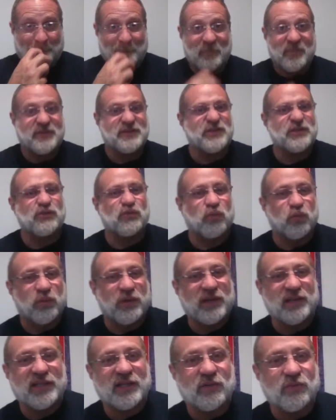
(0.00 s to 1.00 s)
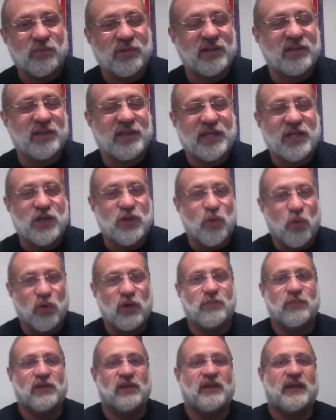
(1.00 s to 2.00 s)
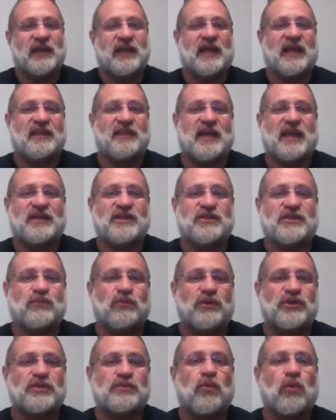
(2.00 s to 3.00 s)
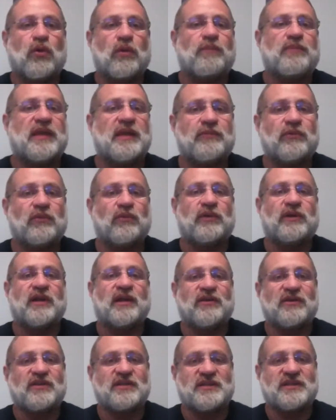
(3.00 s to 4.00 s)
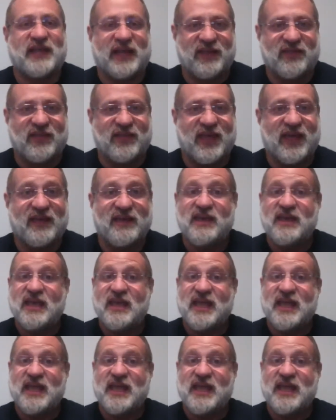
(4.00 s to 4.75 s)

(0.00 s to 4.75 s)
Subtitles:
is really, really normal. And I just wish more people would understand that.